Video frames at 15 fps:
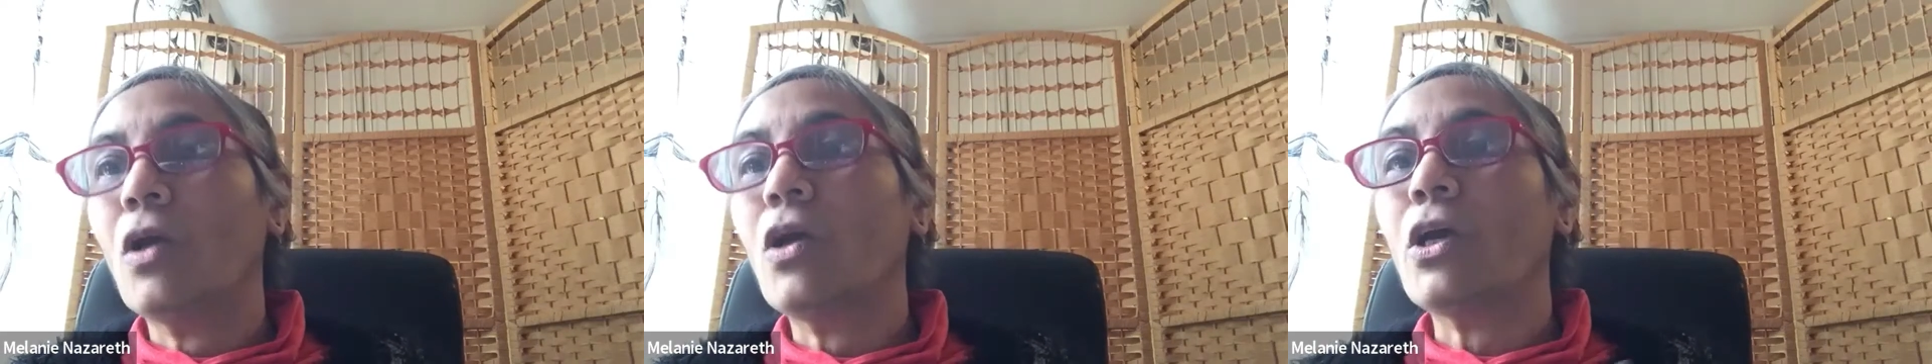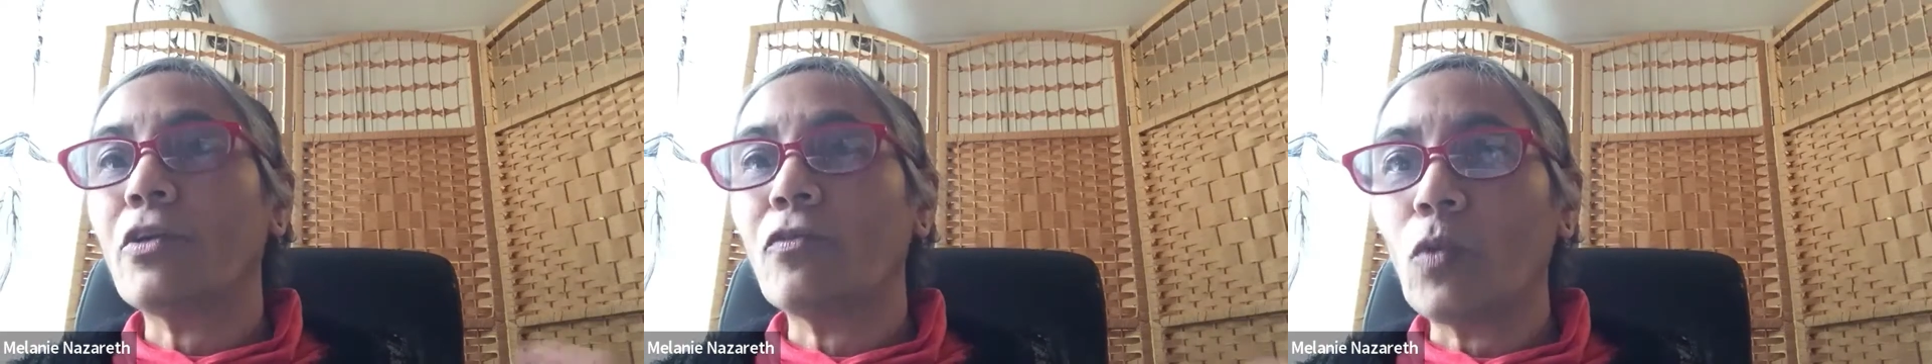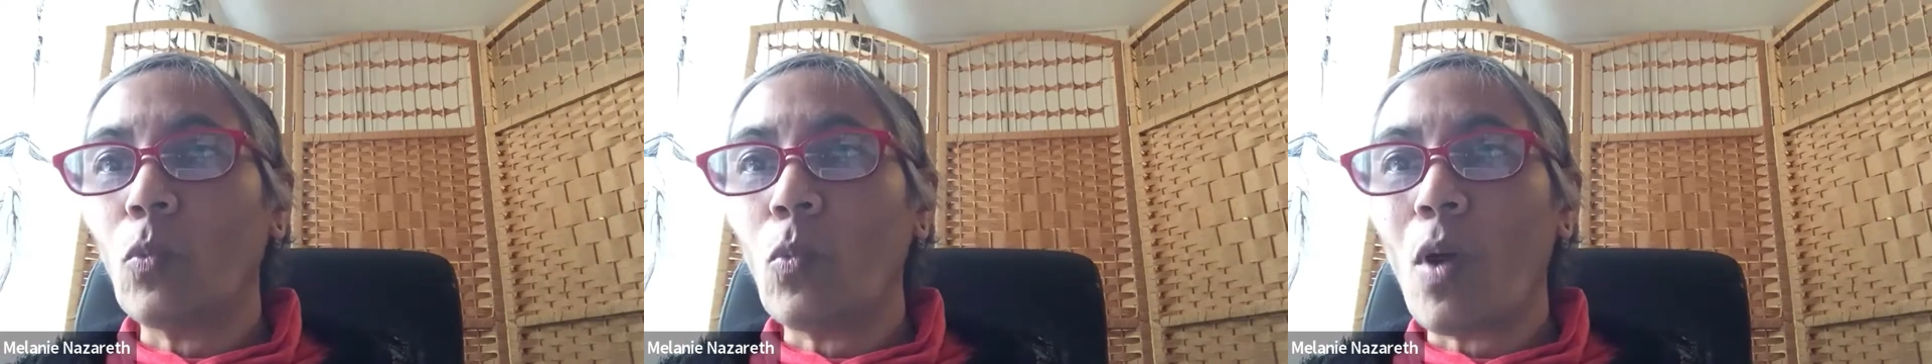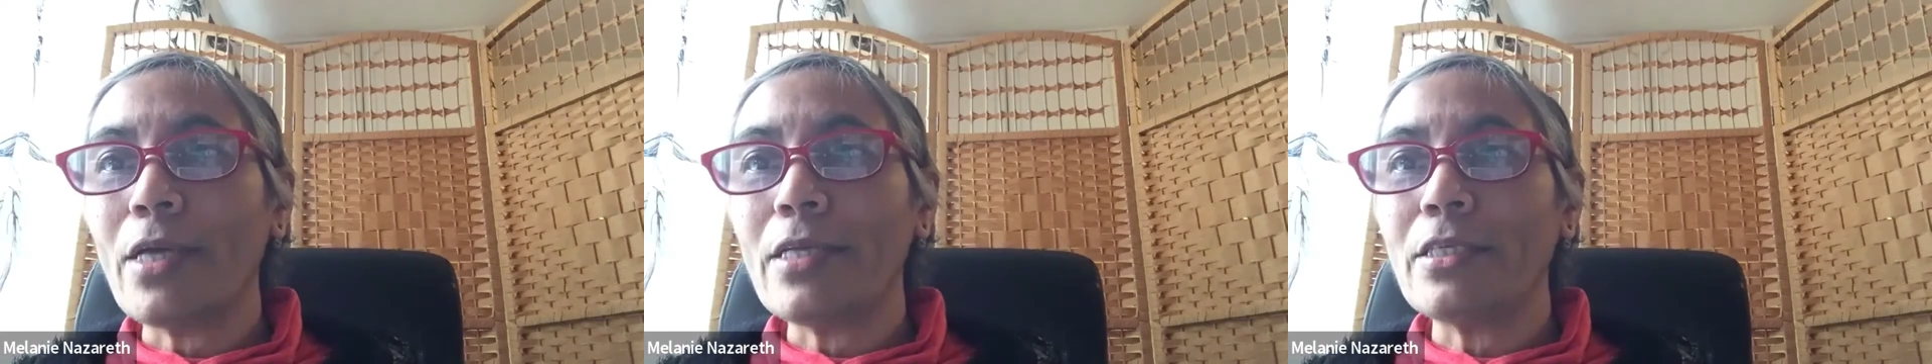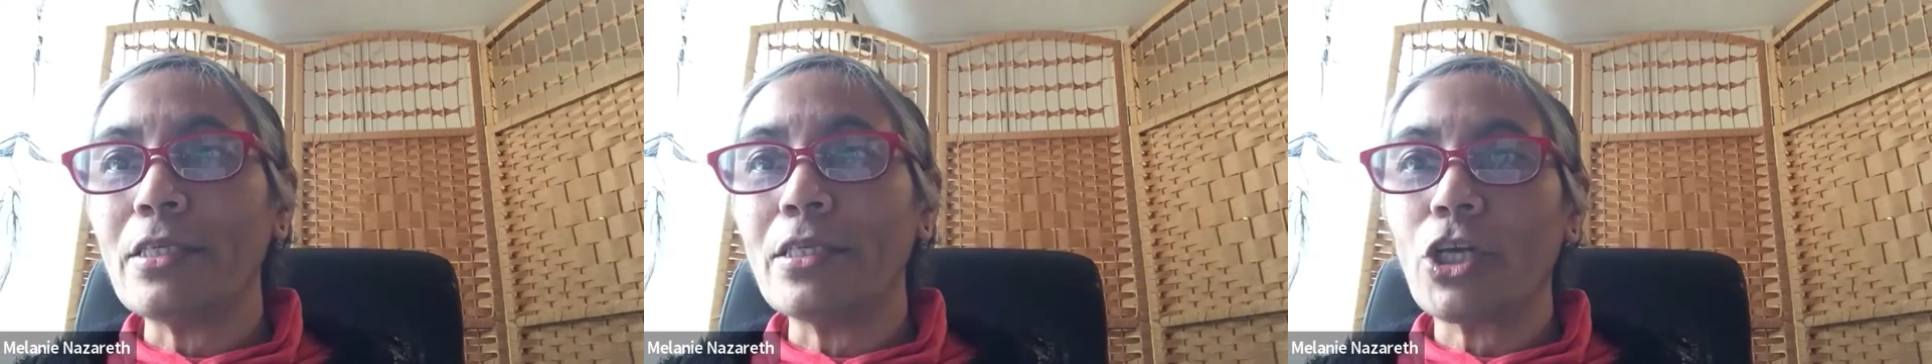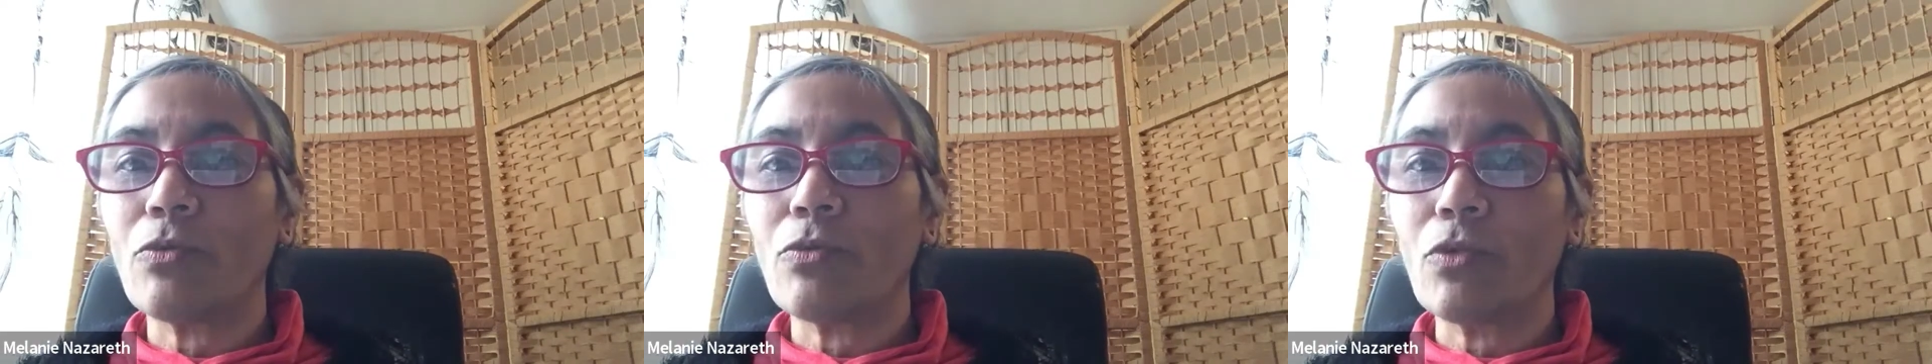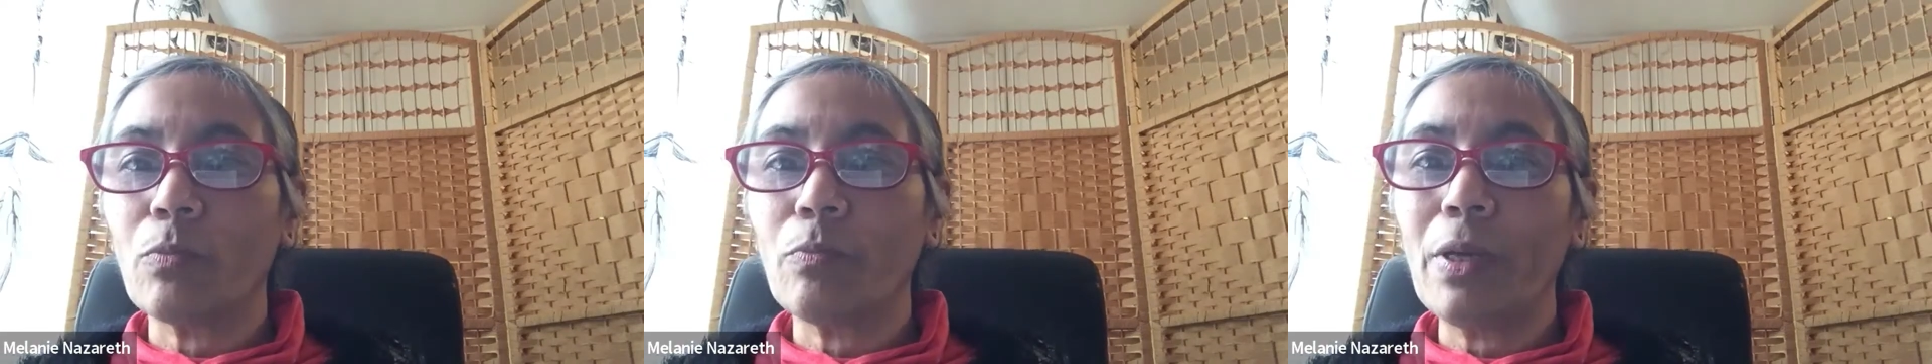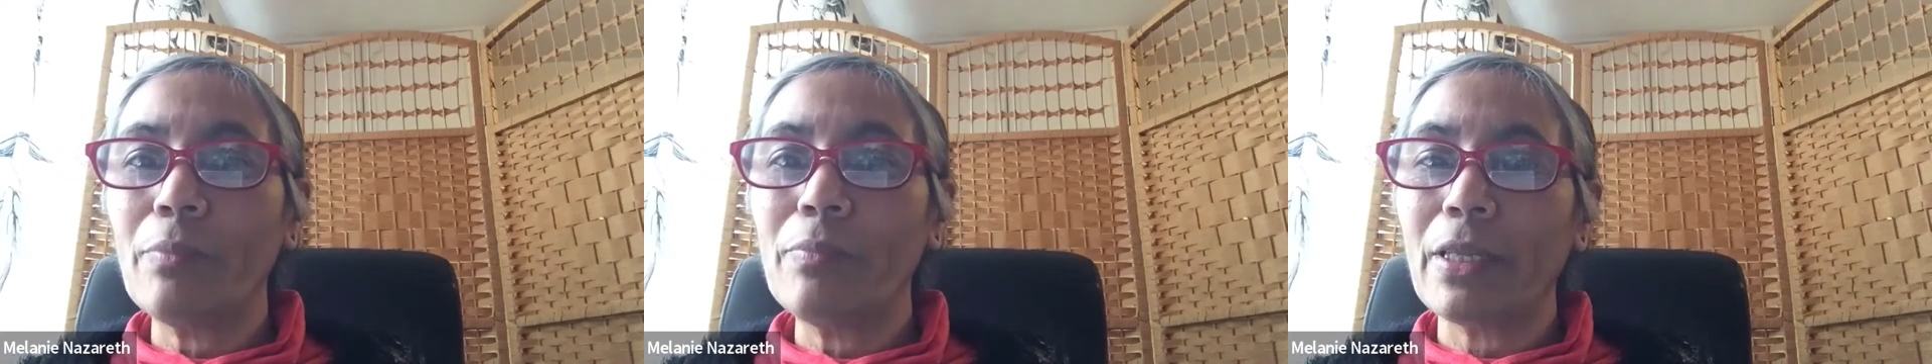kind of a wider general
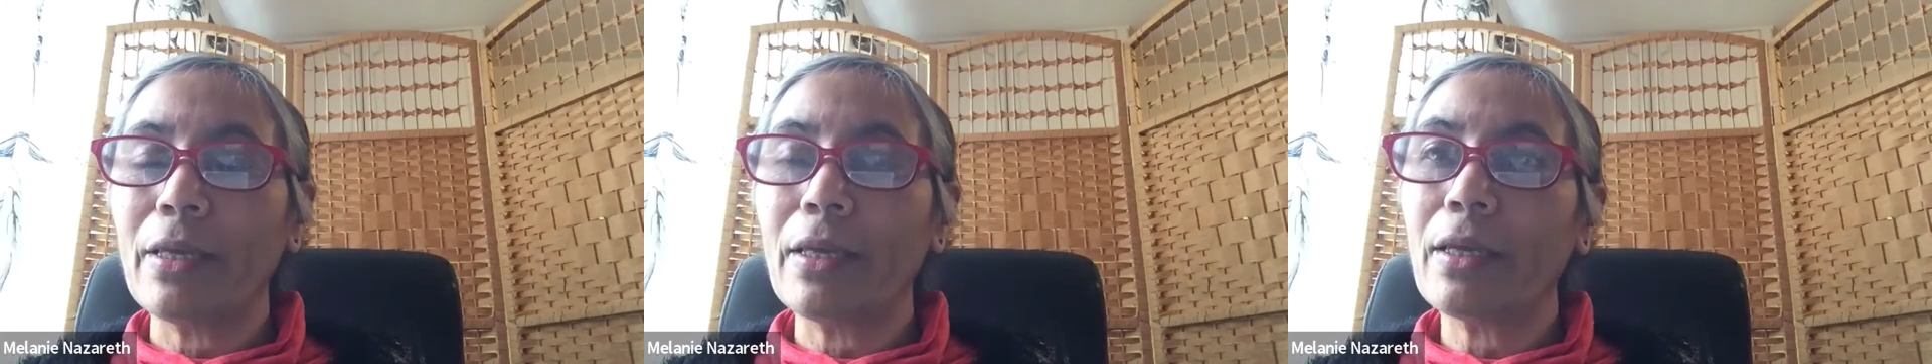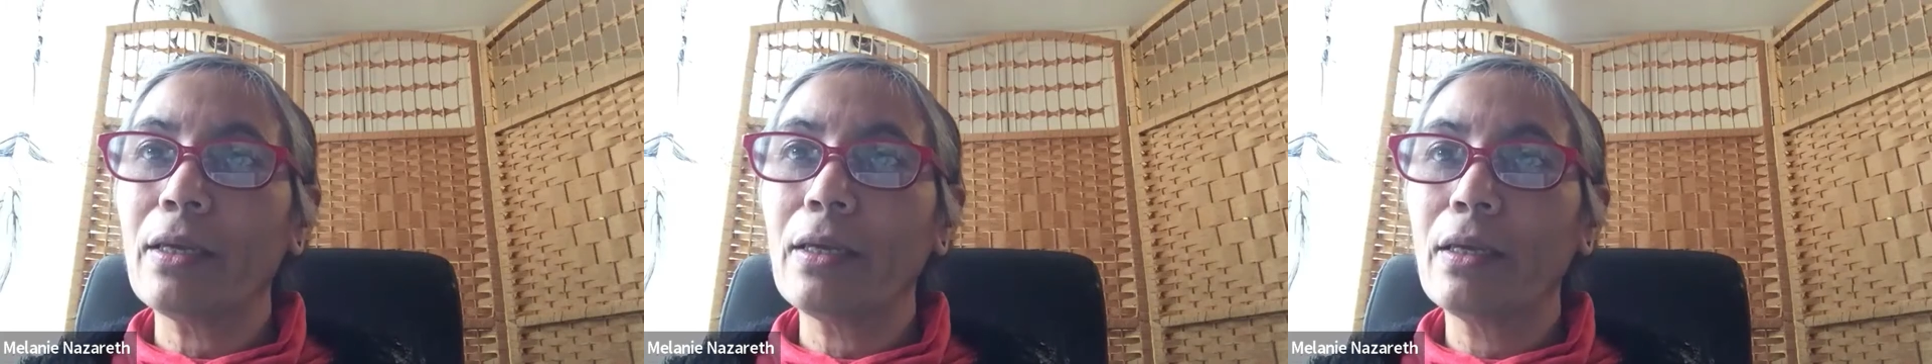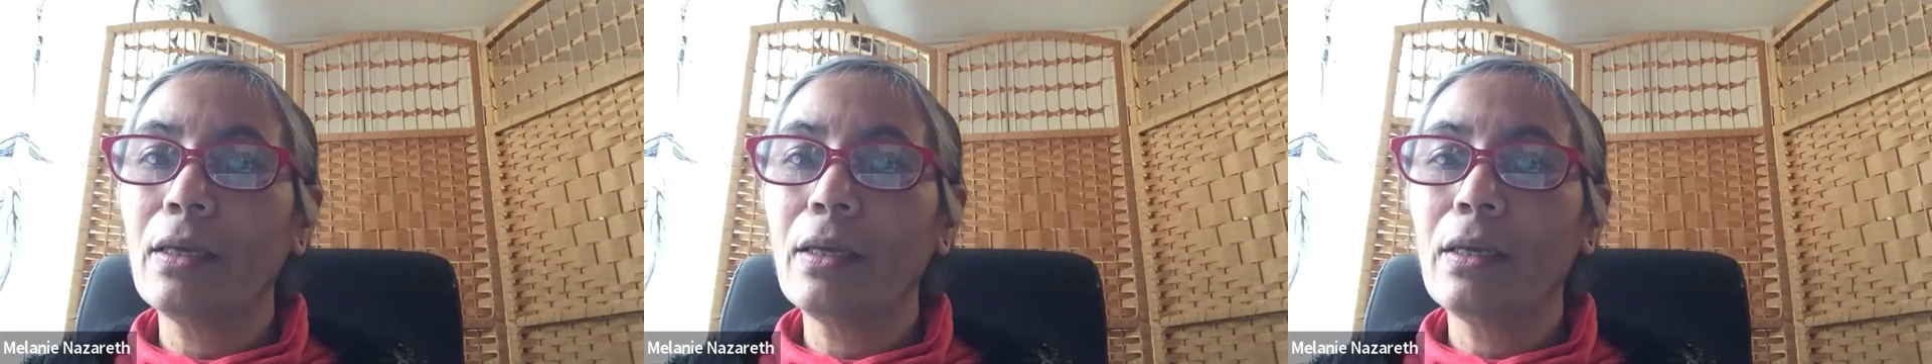public,